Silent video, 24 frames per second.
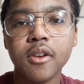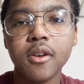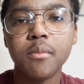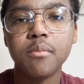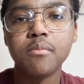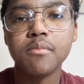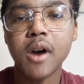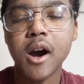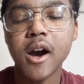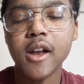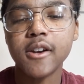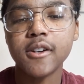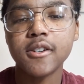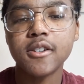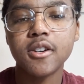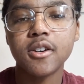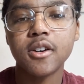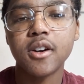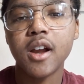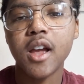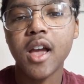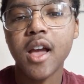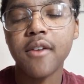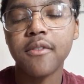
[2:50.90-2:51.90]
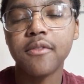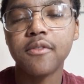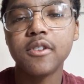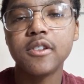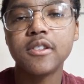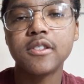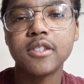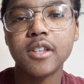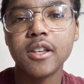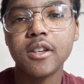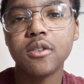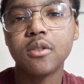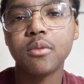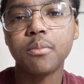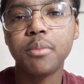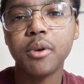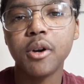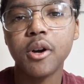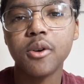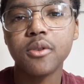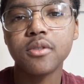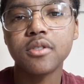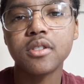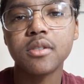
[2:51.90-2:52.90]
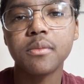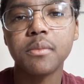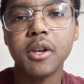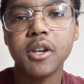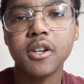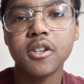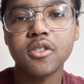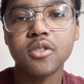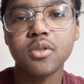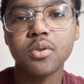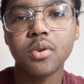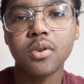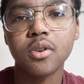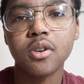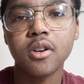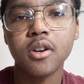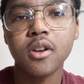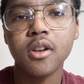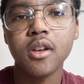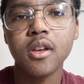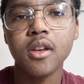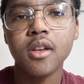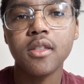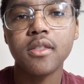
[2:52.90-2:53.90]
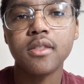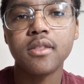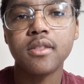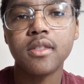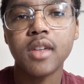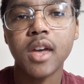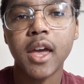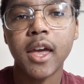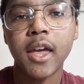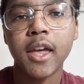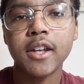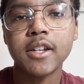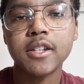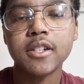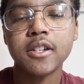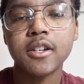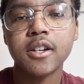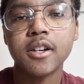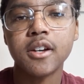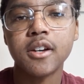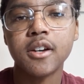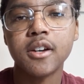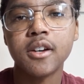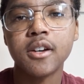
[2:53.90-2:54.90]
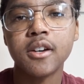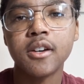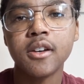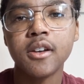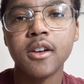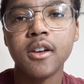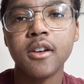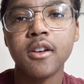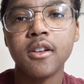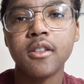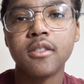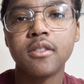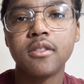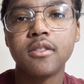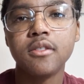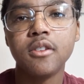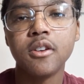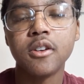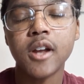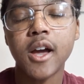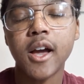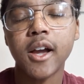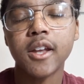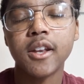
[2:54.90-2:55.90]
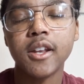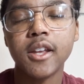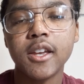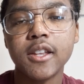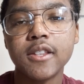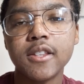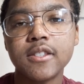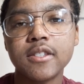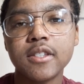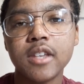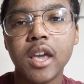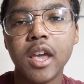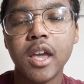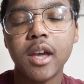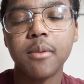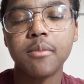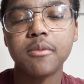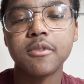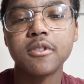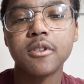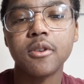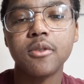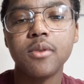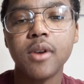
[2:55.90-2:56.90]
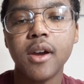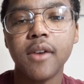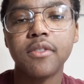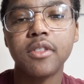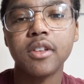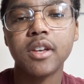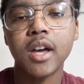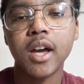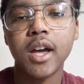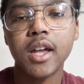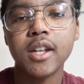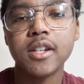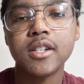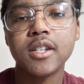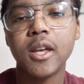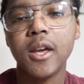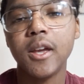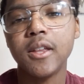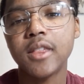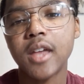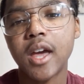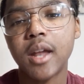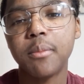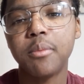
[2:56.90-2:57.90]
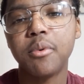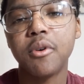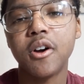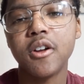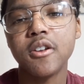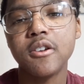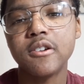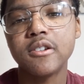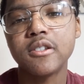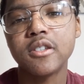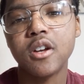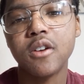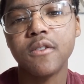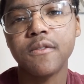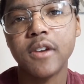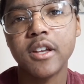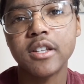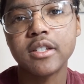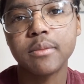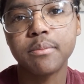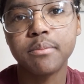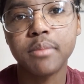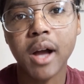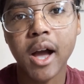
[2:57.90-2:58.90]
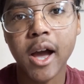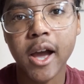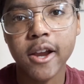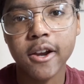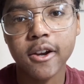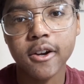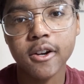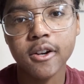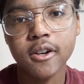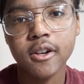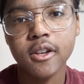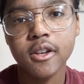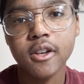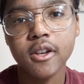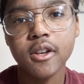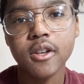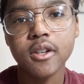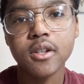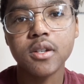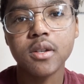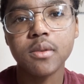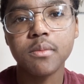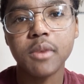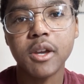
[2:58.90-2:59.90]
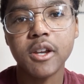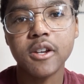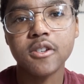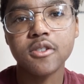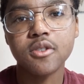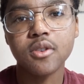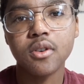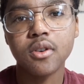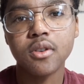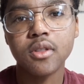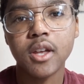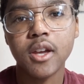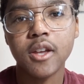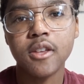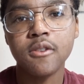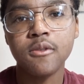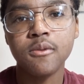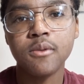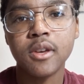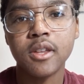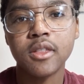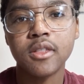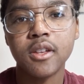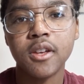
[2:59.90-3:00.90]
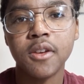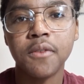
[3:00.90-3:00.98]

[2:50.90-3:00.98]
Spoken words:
monitor every single post to make sure that you're not going to get scammed. So you have to kind of take that upon yourself as a buyer to make sure that you get the